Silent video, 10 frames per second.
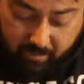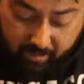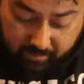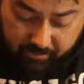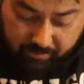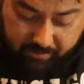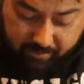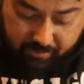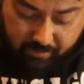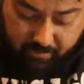
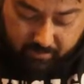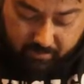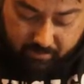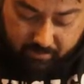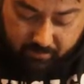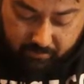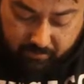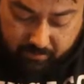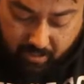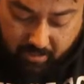interested in Ninja
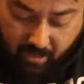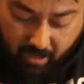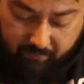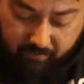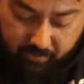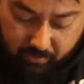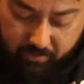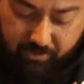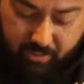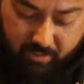Turtles and have
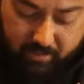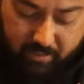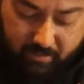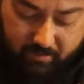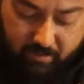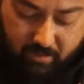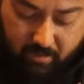not checked out